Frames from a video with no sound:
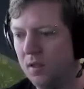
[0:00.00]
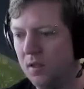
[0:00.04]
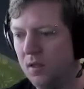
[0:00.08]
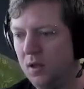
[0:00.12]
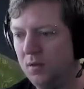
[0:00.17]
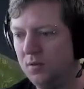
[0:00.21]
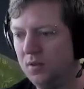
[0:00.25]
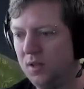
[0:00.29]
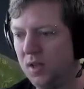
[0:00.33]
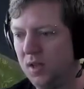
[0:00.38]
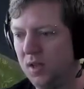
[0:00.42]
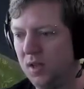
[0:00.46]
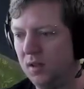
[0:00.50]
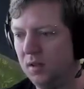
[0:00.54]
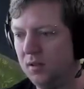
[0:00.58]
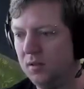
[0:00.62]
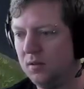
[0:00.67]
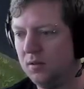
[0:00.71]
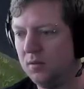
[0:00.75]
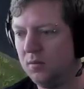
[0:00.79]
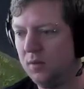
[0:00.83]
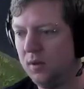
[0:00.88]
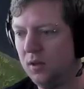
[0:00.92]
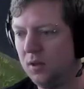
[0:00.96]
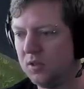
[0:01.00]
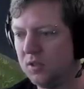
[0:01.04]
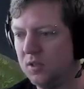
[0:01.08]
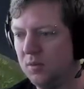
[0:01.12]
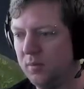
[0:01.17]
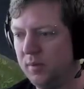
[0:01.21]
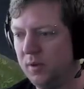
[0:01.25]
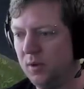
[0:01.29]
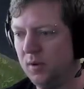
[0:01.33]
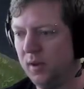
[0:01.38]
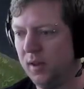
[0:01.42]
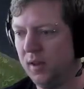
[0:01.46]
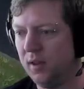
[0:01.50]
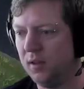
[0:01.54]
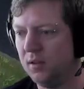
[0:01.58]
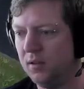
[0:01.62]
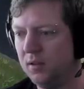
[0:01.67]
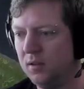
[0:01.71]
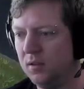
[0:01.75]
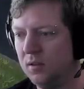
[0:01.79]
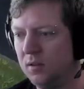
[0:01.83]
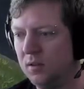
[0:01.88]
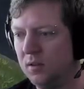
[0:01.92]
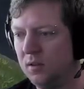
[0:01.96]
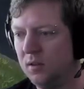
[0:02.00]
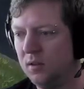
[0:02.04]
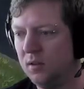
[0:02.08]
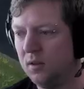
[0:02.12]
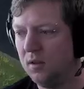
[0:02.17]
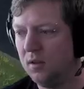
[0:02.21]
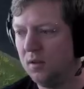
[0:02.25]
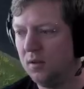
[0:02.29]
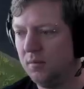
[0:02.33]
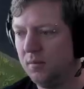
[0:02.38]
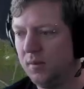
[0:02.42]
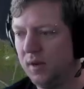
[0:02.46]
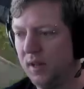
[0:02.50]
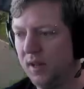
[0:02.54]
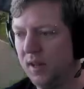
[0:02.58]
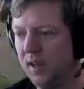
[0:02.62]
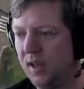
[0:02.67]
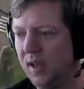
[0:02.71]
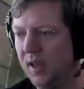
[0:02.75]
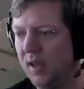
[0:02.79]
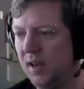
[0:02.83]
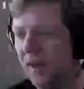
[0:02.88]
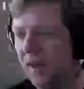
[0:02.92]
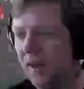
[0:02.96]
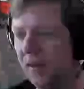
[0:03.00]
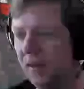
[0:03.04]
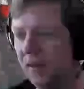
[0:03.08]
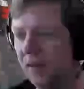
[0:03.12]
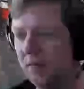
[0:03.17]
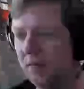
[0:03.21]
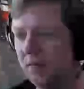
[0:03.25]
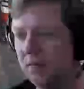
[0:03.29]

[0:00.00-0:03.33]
Oh dear, we lost a building. But are gaining